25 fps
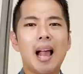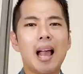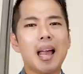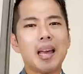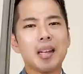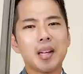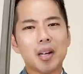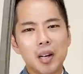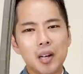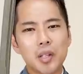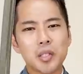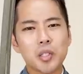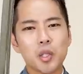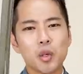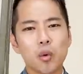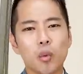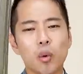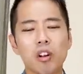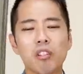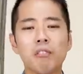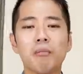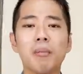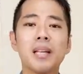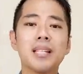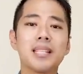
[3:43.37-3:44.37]
And also
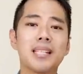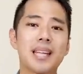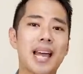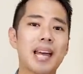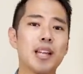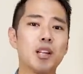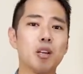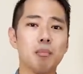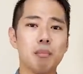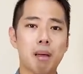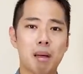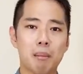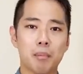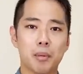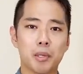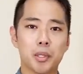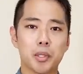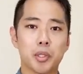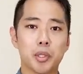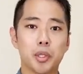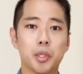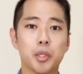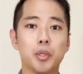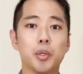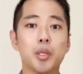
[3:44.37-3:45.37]
one of my channel
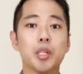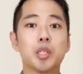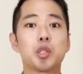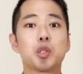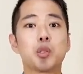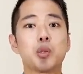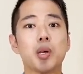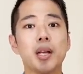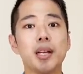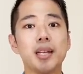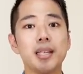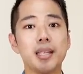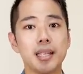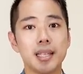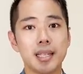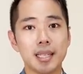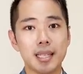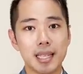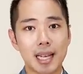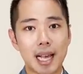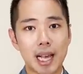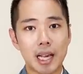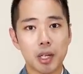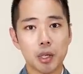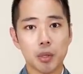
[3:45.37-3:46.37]
members who is training
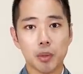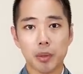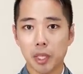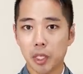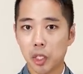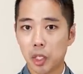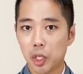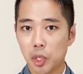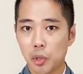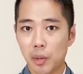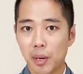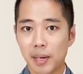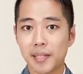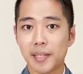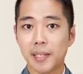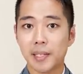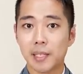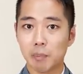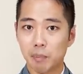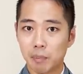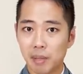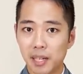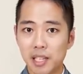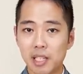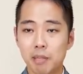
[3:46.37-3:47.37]
in Iaido in the US
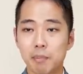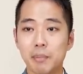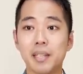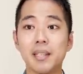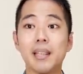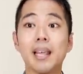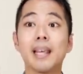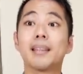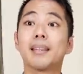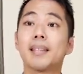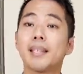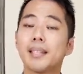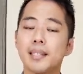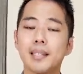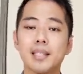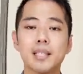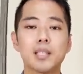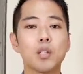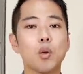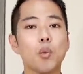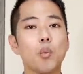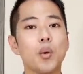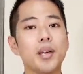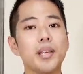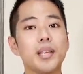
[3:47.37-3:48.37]
explained to me that this is
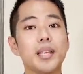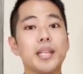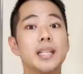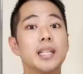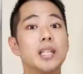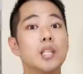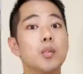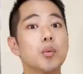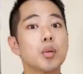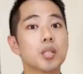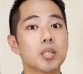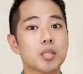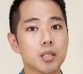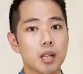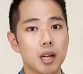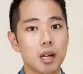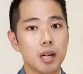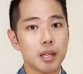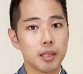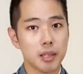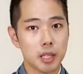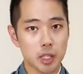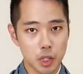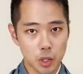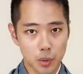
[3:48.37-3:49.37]
the way that he was
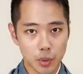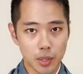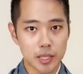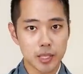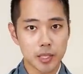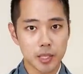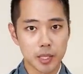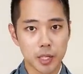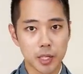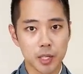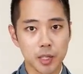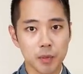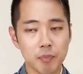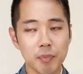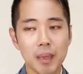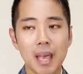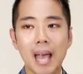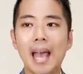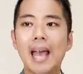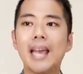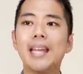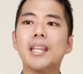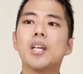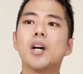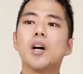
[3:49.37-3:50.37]
taught in the US too.
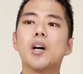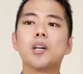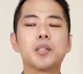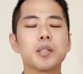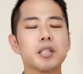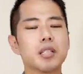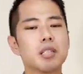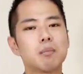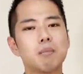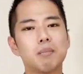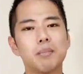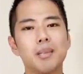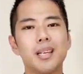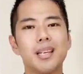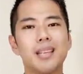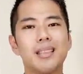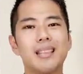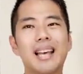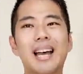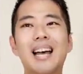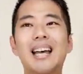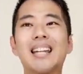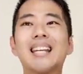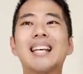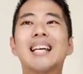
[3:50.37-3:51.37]
And he also explained
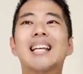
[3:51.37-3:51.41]
that